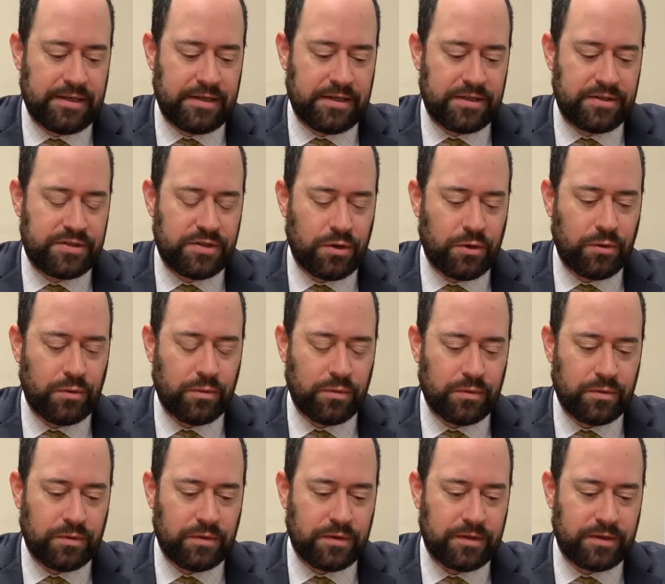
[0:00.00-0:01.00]
So,
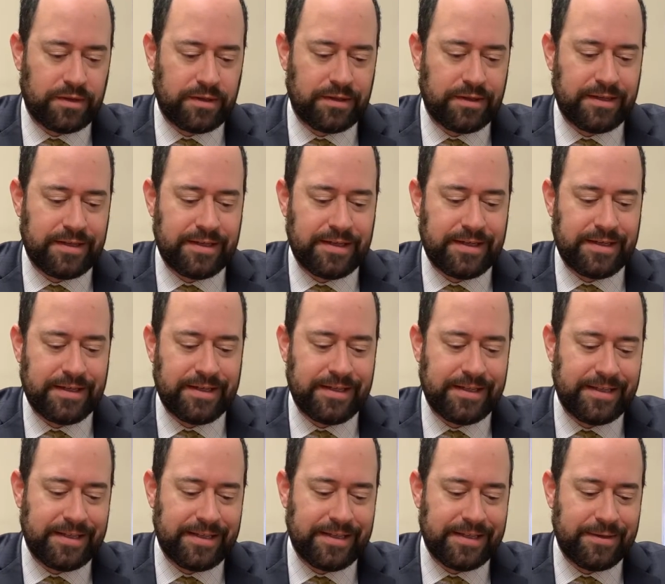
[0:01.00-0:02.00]

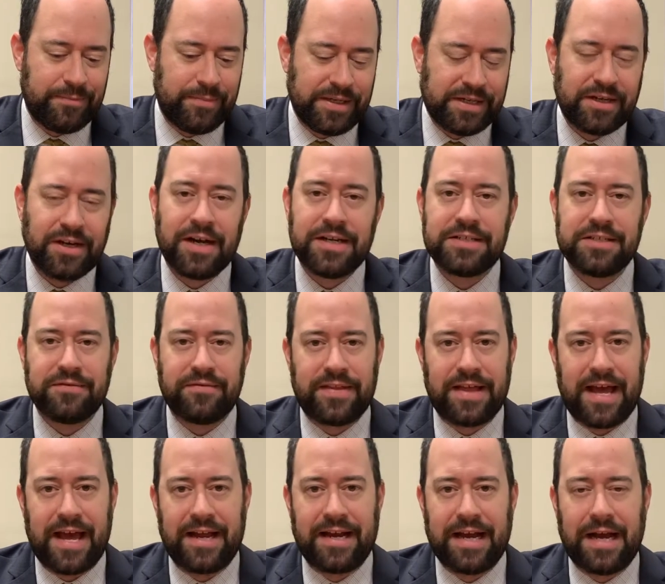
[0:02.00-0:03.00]
because of
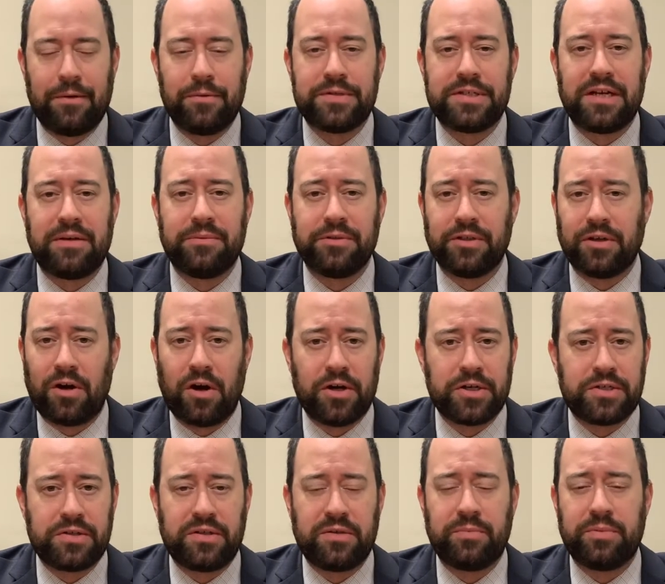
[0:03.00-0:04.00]
that, I was able to
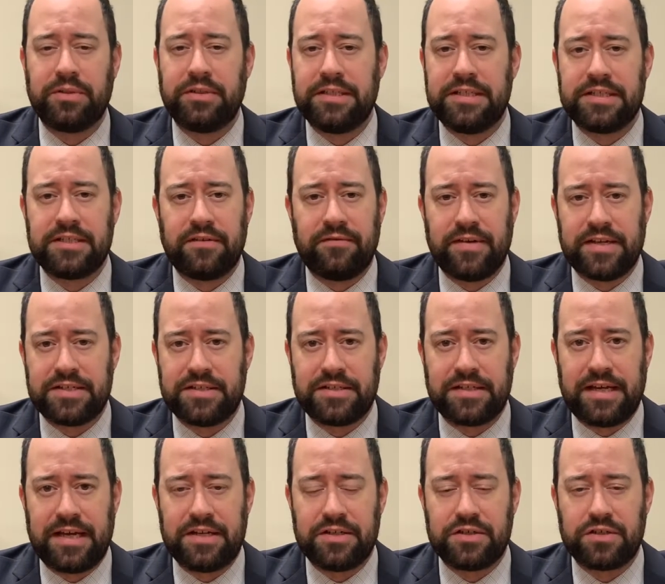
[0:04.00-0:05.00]
argue the police
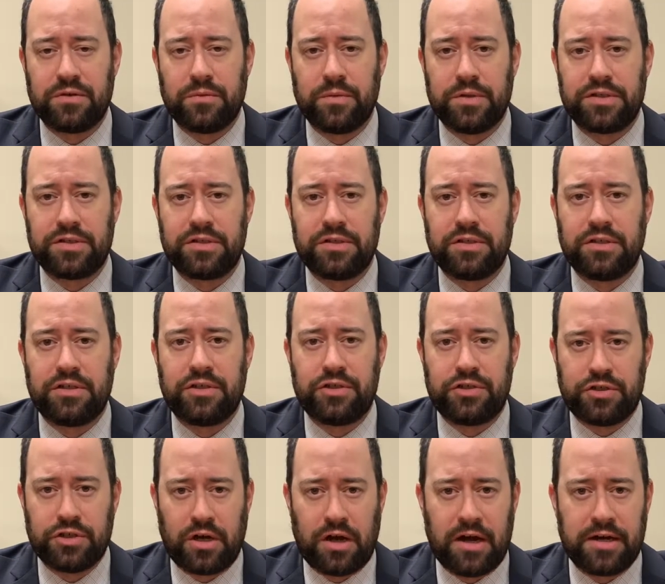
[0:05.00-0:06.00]
investigation was
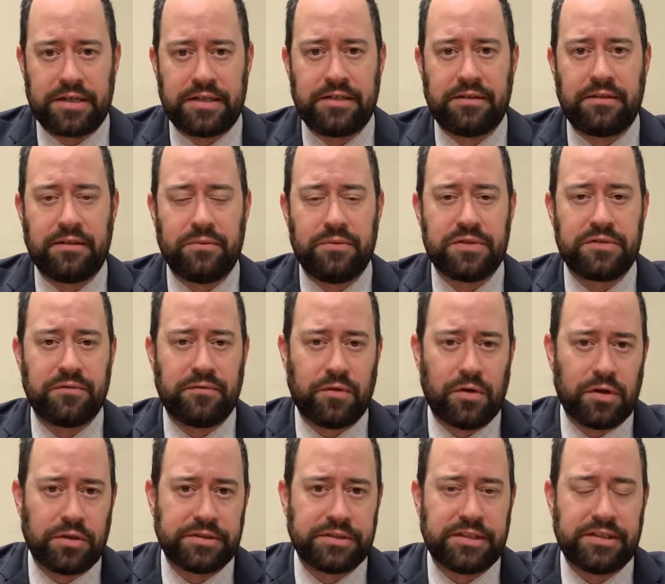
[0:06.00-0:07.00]
shoddy. It was
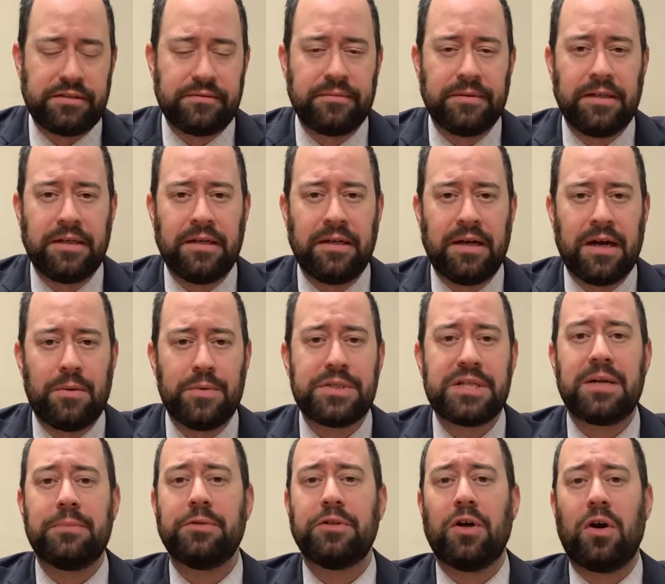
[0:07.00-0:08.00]
faulty. I was
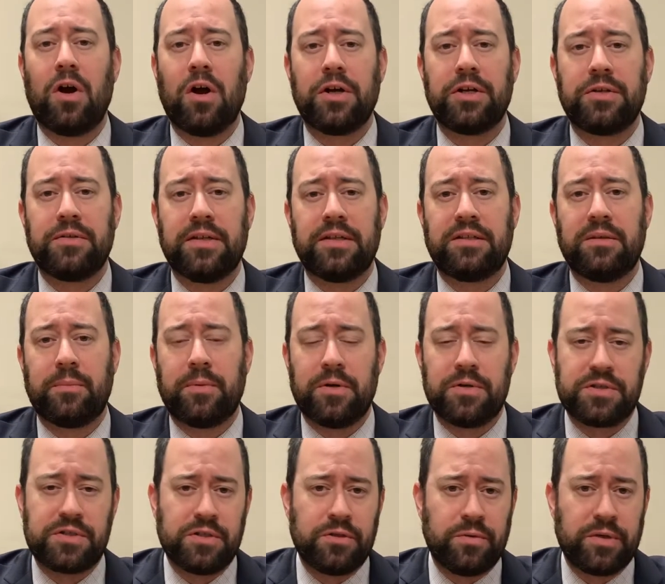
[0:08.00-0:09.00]
able to argue that the
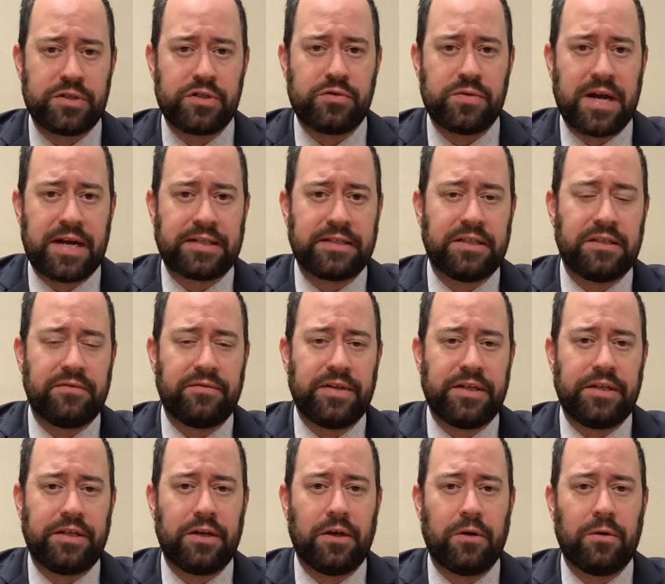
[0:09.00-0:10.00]
person who extracted the
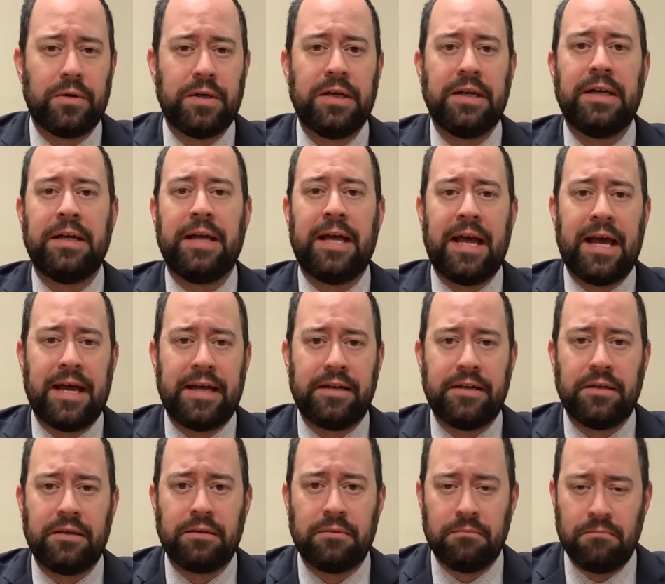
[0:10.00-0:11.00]
video had
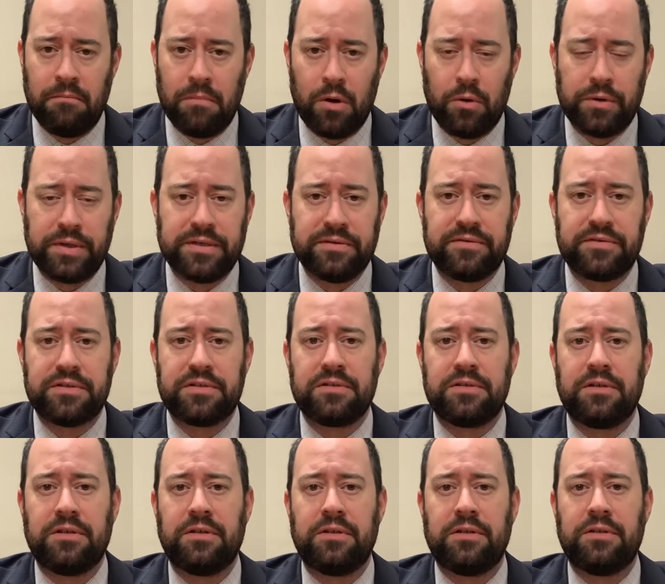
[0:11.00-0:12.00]
motives
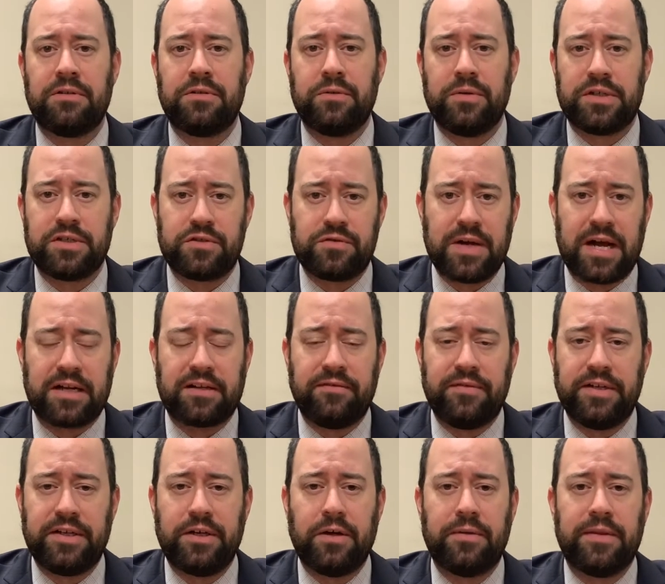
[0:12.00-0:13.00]
to extract
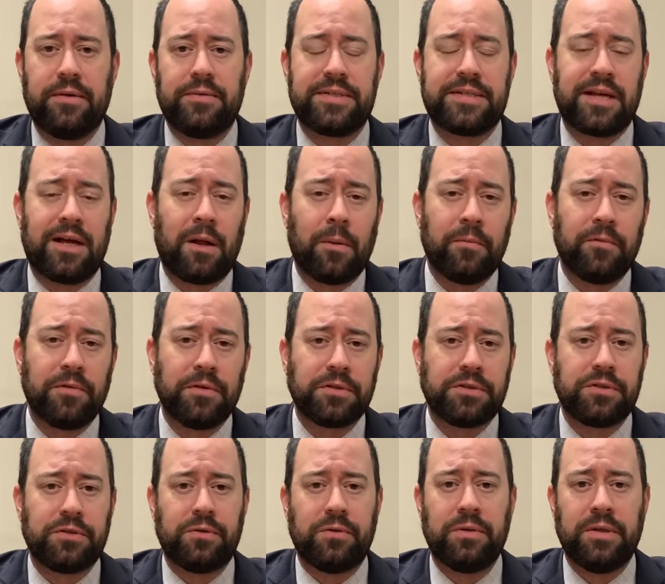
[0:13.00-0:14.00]
video that was helpful
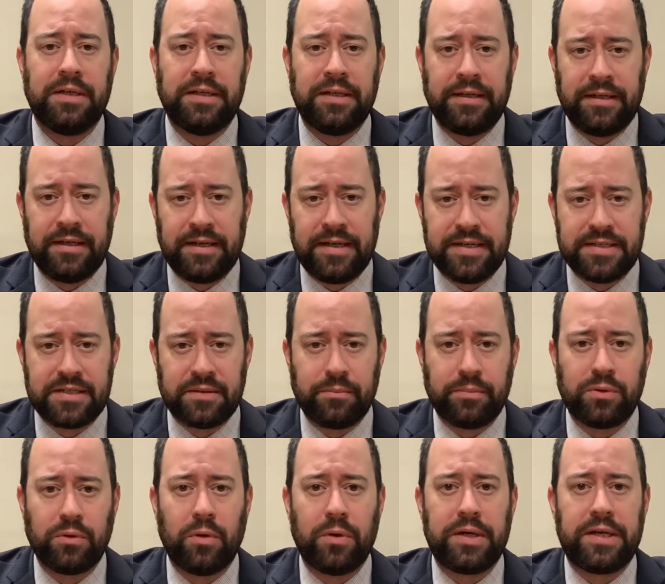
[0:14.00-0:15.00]
to his
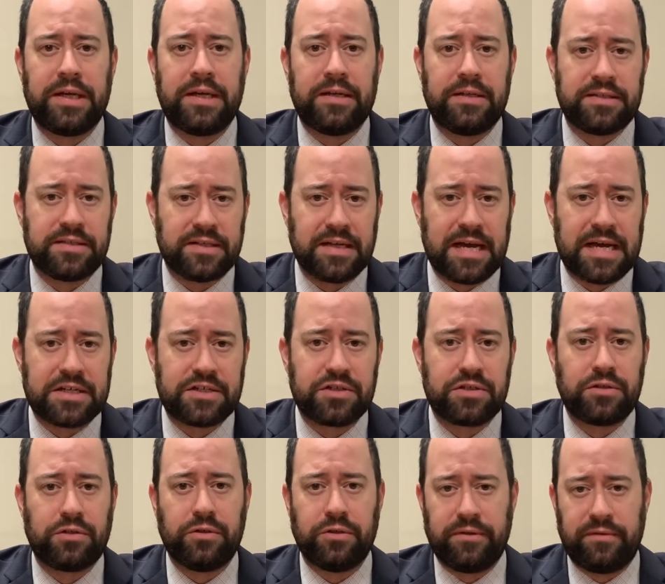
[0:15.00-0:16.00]
employee
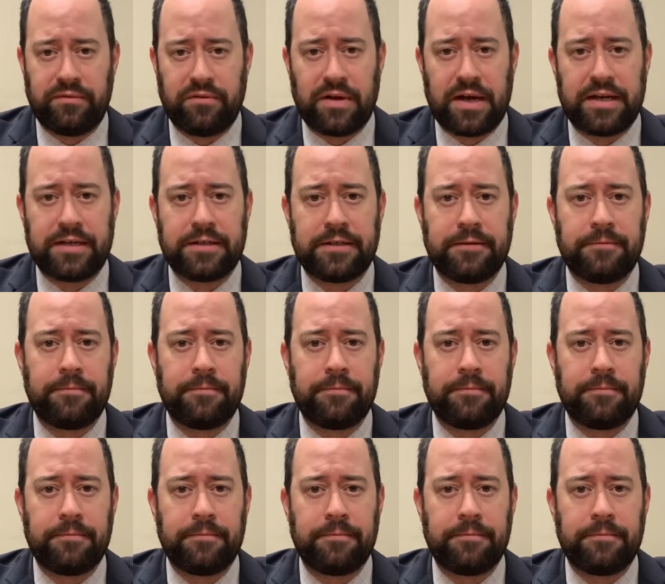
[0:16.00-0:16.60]
/ good friend.